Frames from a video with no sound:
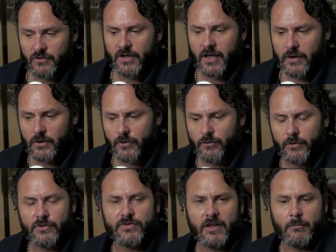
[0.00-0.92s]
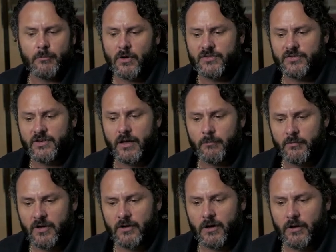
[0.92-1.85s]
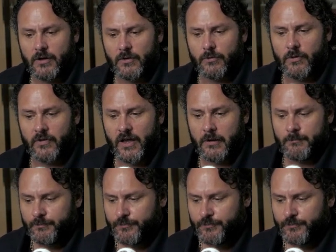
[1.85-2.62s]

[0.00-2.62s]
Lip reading: take you through step by step in going through that.